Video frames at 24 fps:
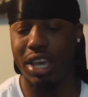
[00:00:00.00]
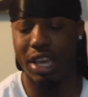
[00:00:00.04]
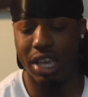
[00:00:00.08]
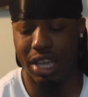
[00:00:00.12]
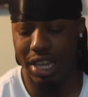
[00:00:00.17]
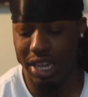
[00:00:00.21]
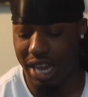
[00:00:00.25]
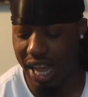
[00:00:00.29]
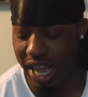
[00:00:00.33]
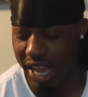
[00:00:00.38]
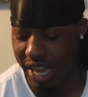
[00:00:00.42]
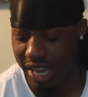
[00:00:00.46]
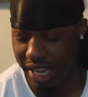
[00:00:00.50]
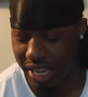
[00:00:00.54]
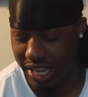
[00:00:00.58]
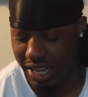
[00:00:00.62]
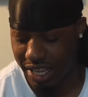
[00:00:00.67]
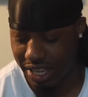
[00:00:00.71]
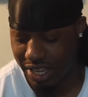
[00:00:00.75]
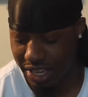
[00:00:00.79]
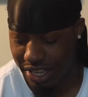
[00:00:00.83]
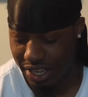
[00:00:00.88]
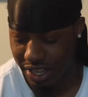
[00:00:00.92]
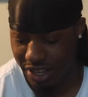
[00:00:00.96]
like
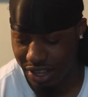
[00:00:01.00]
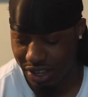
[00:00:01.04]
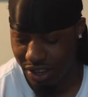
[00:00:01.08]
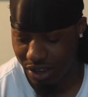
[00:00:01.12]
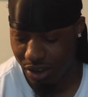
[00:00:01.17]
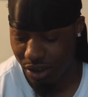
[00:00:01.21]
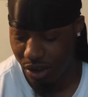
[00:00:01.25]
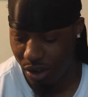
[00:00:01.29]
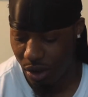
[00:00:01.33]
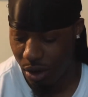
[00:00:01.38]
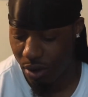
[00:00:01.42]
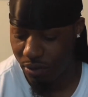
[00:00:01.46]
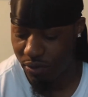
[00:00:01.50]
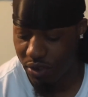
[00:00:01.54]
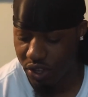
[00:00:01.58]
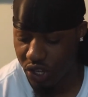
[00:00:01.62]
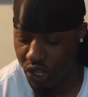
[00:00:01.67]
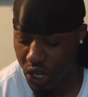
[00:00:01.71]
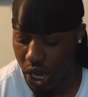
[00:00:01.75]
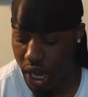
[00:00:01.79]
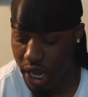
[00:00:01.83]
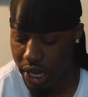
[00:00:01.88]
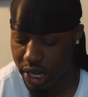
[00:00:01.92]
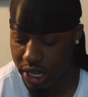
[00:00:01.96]
on
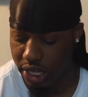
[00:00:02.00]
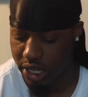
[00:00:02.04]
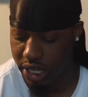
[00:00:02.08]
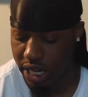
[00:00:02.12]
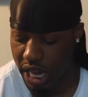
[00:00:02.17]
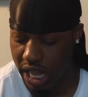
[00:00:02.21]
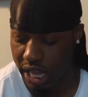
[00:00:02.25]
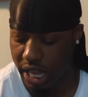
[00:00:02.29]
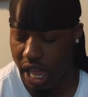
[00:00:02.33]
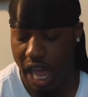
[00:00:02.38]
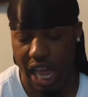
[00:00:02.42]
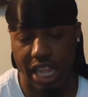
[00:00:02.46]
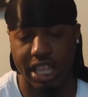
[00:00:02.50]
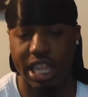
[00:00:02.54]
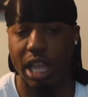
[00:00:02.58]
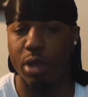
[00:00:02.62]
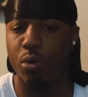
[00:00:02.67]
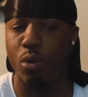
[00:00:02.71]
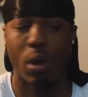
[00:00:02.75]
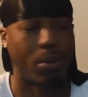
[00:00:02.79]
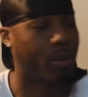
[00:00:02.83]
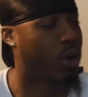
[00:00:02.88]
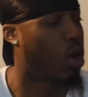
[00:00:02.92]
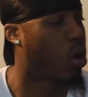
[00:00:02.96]
vaginas. Like I think women
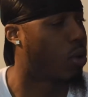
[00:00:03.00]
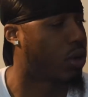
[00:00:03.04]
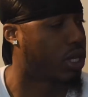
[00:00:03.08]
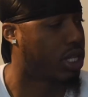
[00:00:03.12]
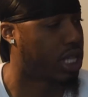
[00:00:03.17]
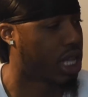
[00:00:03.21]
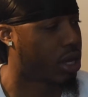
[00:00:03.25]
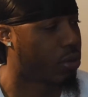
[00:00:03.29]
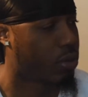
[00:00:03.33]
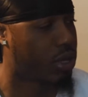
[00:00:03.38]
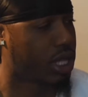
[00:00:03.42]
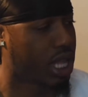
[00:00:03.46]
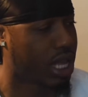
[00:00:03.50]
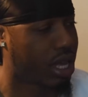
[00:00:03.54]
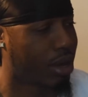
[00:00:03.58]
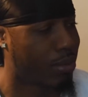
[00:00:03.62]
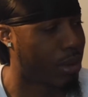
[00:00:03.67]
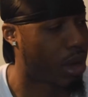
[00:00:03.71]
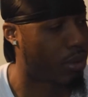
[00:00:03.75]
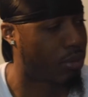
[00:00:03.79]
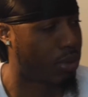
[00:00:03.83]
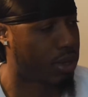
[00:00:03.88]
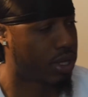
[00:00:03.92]
always think we think about pussy.